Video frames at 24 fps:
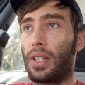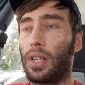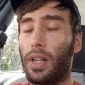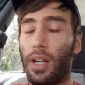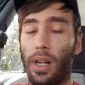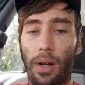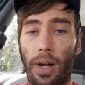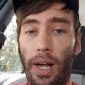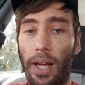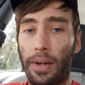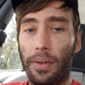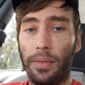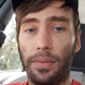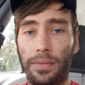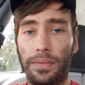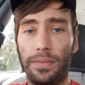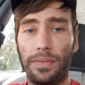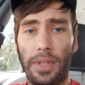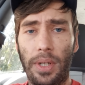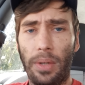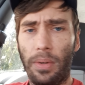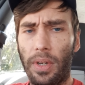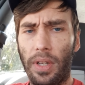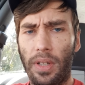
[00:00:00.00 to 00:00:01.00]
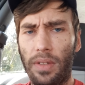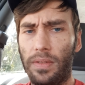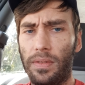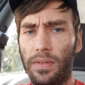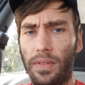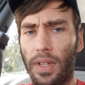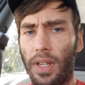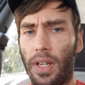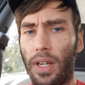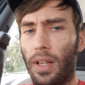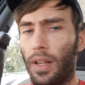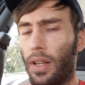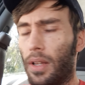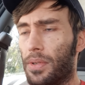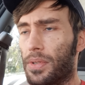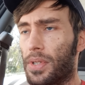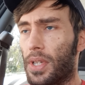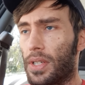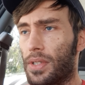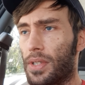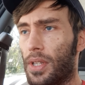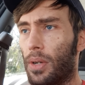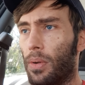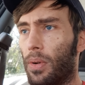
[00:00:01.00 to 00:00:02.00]
You know, I don't do any of those
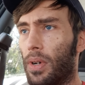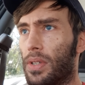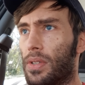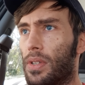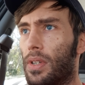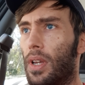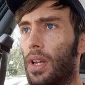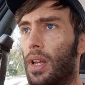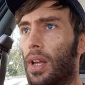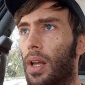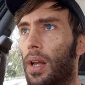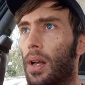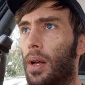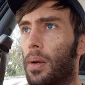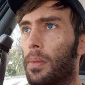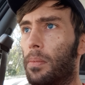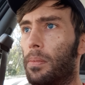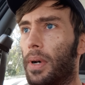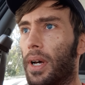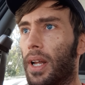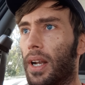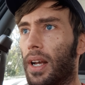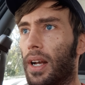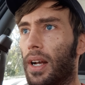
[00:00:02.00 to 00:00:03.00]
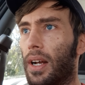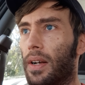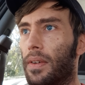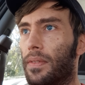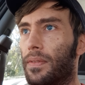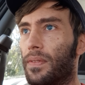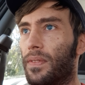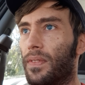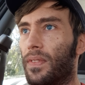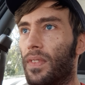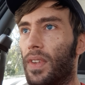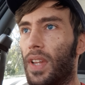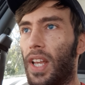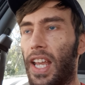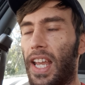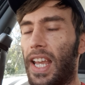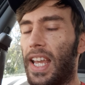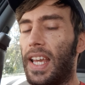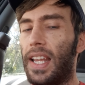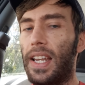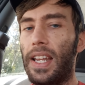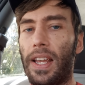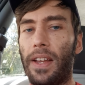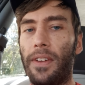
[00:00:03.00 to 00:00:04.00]
things anyways. But
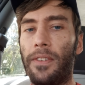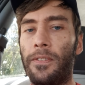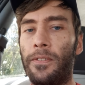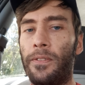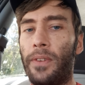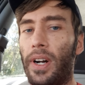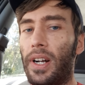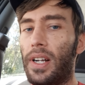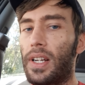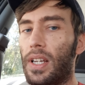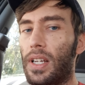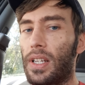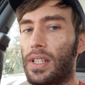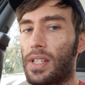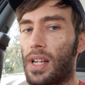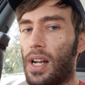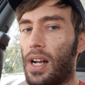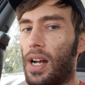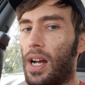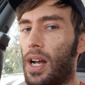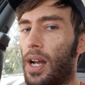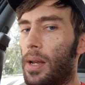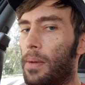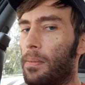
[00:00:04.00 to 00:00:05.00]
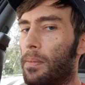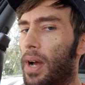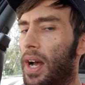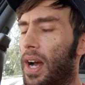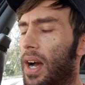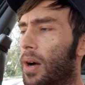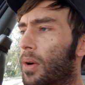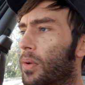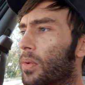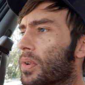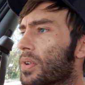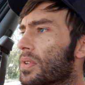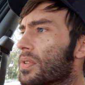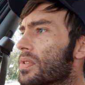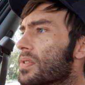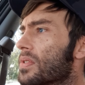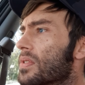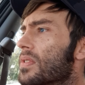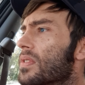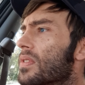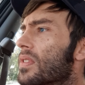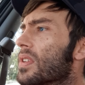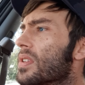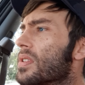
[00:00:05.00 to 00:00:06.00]
any fucking time I was
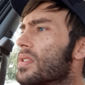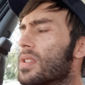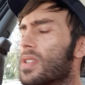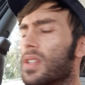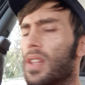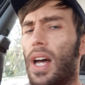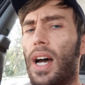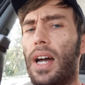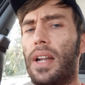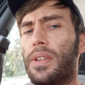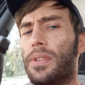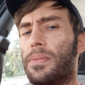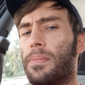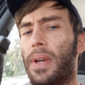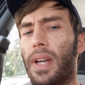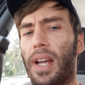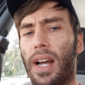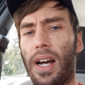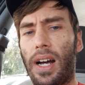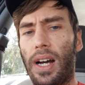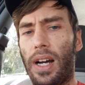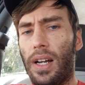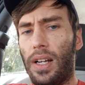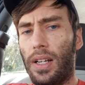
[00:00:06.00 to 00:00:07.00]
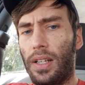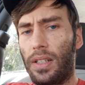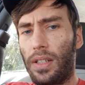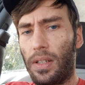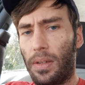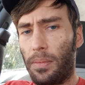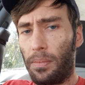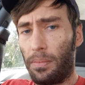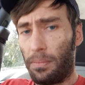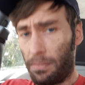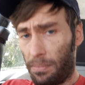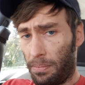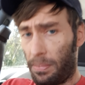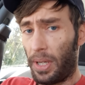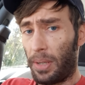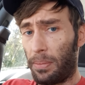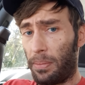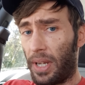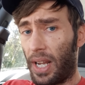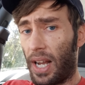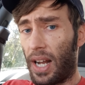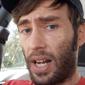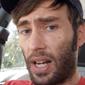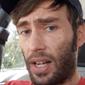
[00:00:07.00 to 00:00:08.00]
the slightest bit
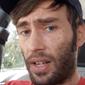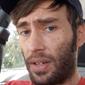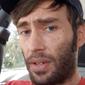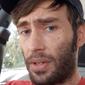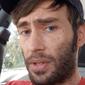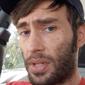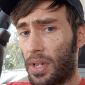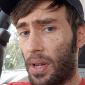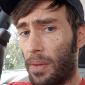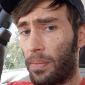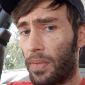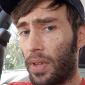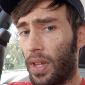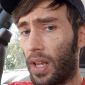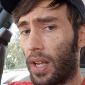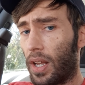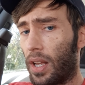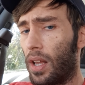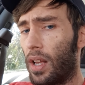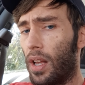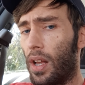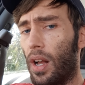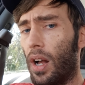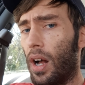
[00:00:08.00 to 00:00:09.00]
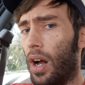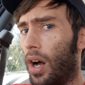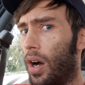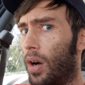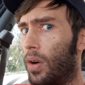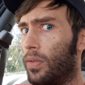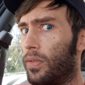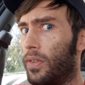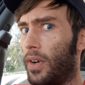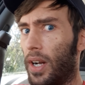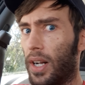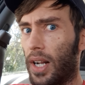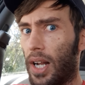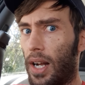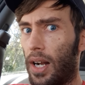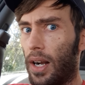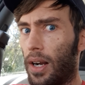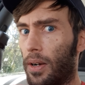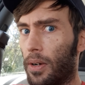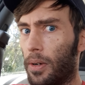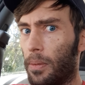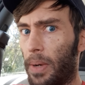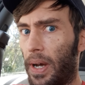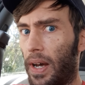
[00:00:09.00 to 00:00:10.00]
behind or something, oh fuck, I
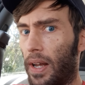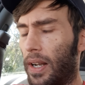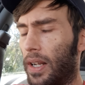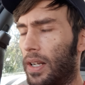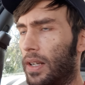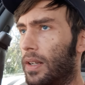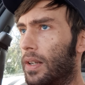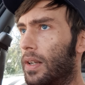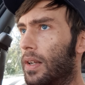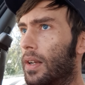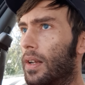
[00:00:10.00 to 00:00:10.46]
heard about it.